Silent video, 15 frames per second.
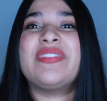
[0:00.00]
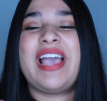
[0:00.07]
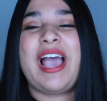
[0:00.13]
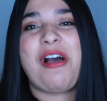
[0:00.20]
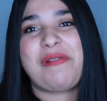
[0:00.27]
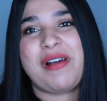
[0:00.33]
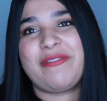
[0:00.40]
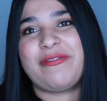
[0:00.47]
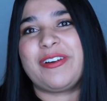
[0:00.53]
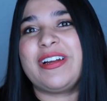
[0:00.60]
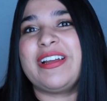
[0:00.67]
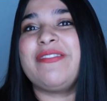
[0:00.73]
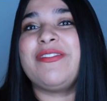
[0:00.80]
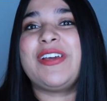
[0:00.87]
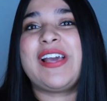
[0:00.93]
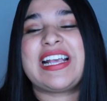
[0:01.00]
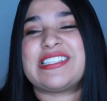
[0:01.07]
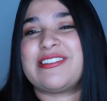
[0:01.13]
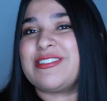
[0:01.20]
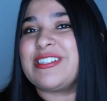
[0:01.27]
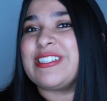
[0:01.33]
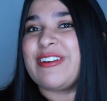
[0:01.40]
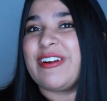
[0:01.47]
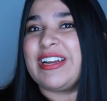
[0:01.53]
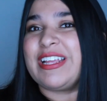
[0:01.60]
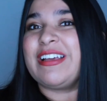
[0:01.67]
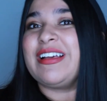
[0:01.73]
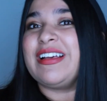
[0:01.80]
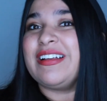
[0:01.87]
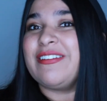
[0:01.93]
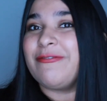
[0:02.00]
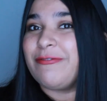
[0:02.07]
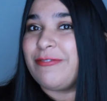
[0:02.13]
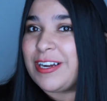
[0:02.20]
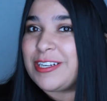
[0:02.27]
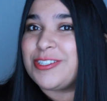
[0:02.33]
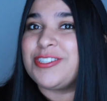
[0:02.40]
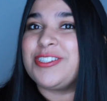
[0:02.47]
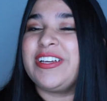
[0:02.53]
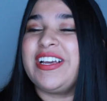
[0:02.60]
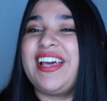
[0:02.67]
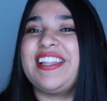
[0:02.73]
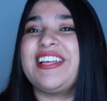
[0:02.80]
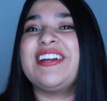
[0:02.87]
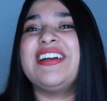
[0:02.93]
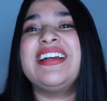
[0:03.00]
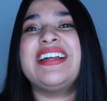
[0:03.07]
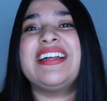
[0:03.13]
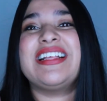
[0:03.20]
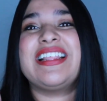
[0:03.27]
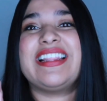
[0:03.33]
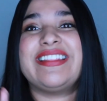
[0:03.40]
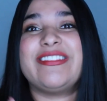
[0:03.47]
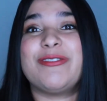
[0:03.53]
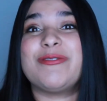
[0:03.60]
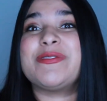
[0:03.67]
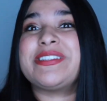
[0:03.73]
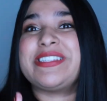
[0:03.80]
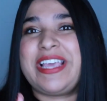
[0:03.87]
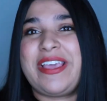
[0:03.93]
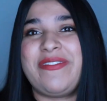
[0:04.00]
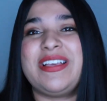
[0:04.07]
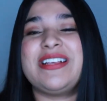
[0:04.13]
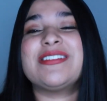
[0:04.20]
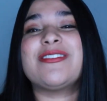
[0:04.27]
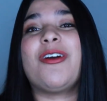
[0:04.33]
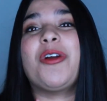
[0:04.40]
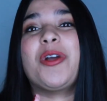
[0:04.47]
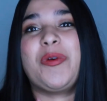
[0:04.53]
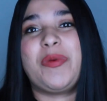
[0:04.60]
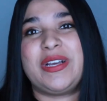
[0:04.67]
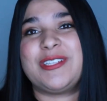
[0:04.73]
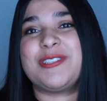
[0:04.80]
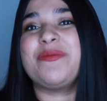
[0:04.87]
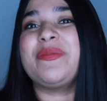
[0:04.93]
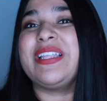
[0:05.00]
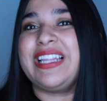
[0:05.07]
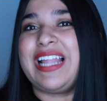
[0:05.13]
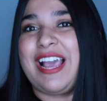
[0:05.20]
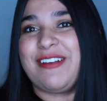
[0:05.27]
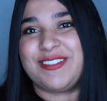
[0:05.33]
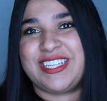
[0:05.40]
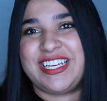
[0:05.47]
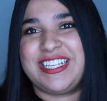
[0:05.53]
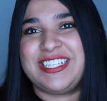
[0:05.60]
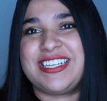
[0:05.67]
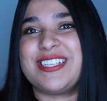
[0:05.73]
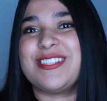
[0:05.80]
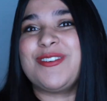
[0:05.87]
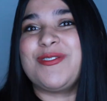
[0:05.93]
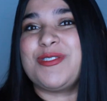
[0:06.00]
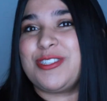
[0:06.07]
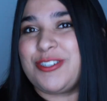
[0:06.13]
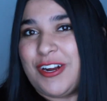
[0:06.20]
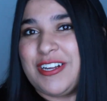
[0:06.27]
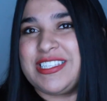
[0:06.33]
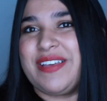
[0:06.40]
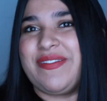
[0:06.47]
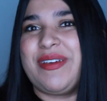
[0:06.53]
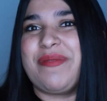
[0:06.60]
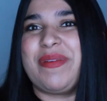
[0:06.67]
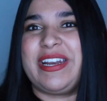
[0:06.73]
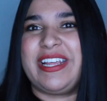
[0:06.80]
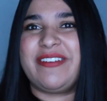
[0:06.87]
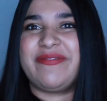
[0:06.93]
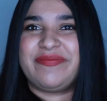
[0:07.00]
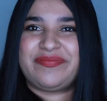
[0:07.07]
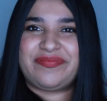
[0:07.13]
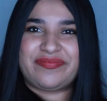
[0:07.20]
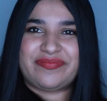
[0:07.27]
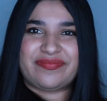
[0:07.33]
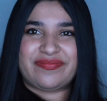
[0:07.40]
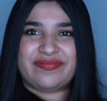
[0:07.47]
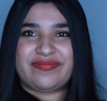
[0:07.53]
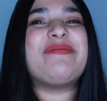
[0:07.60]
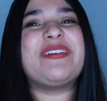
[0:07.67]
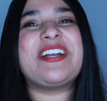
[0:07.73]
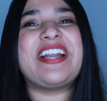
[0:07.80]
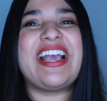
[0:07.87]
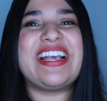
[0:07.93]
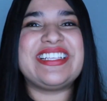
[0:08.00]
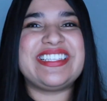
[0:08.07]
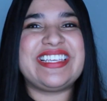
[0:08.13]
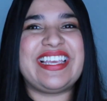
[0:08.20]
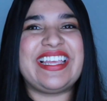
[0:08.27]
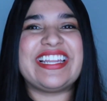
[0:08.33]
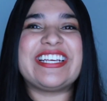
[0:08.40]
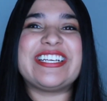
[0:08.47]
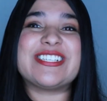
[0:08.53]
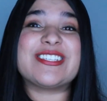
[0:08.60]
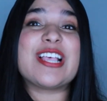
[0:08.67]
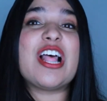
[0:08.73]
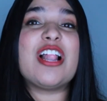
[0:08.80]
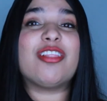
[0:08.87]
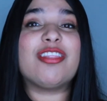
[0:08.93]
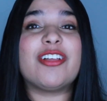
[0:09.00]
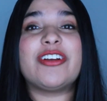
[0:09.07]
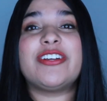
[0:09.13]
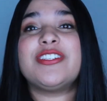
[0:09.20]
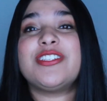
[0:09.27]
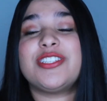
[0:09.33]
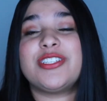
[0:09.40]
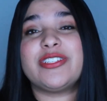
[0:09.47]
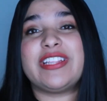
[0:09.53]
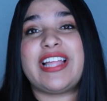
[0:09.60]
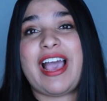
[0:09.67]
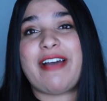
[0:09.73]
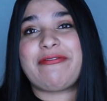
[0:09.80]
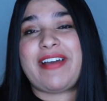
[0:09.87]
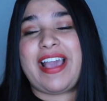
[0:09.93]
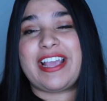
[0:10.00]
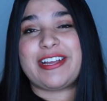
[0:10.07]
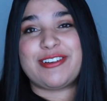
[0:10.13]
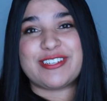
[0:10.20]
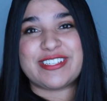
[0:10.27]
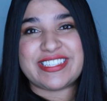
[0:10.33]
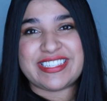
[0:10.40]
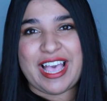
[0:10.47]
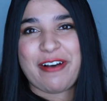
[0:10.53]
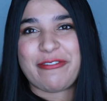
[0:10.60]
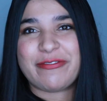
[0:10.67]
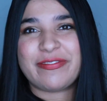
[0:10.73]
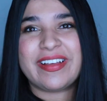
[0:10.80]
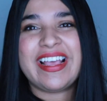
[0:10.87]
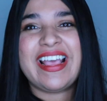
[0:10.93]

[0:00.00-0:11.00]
However, if you guys are starting fresh together, those savings are going to be life-changing. So start saving money. Number 19 is learn to laugh at yourself.